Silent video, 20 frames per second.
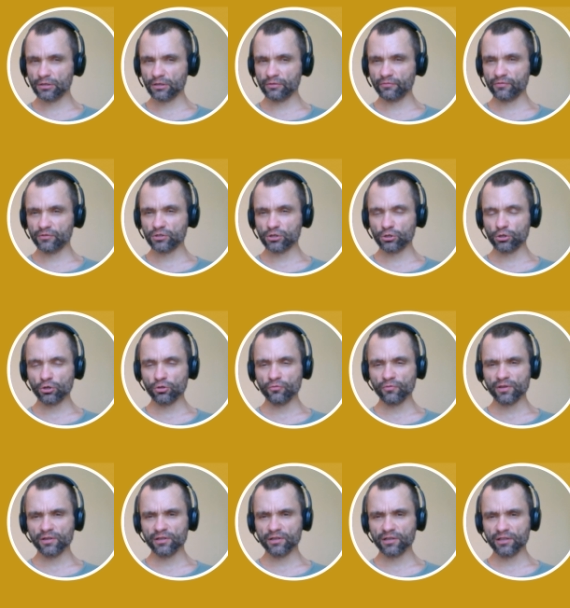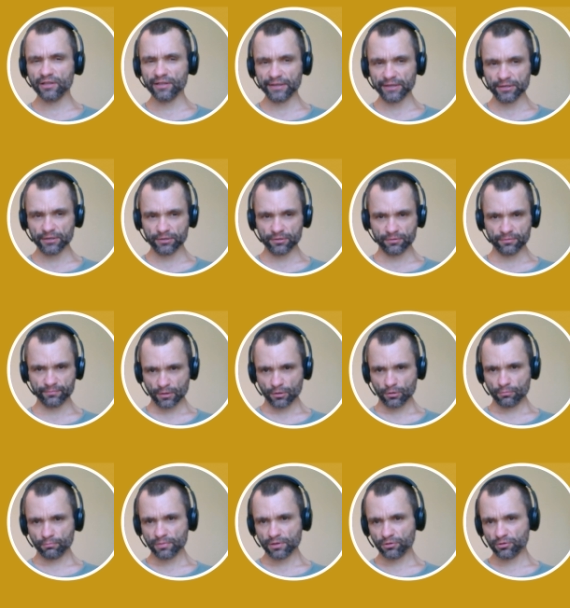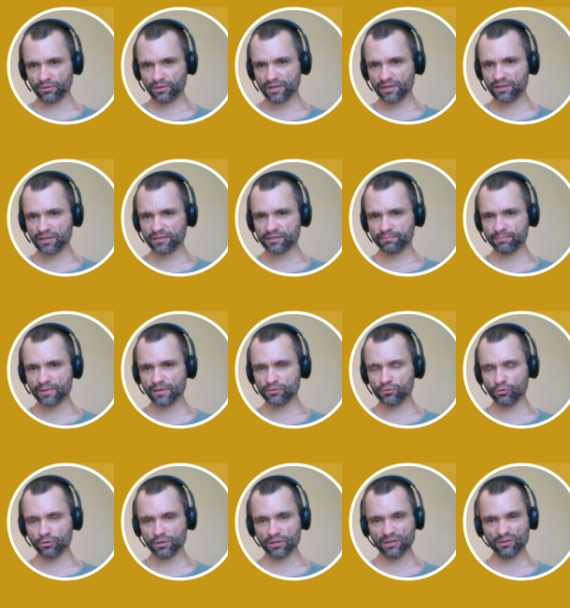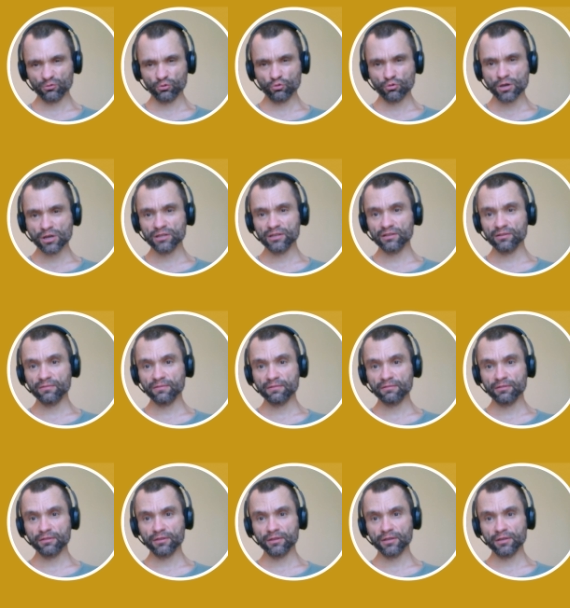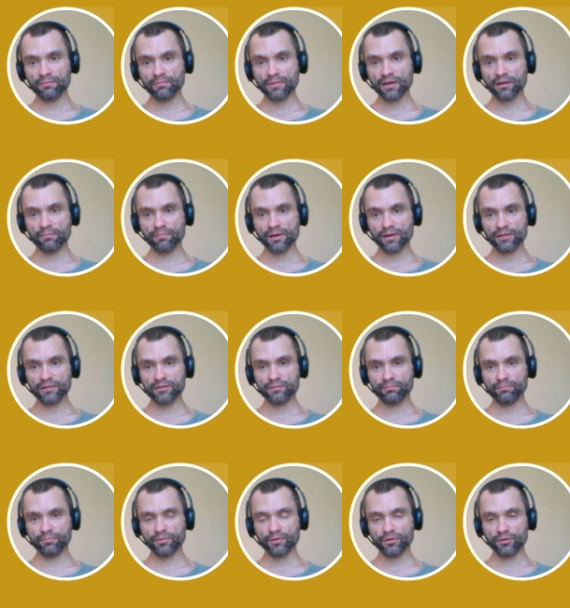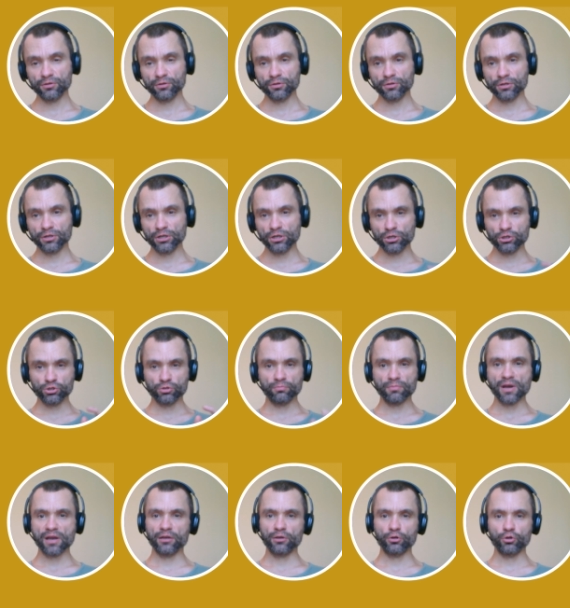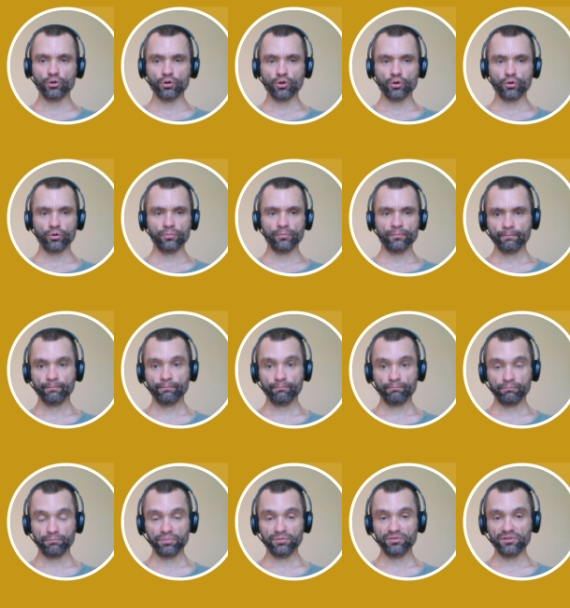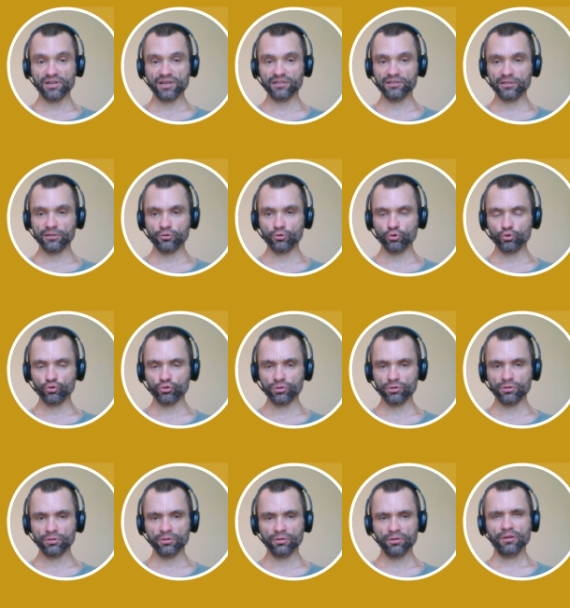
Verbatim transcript: which are not very clear, but on Deta.Space you can have two hundred fifty megabytes per each micro per execution,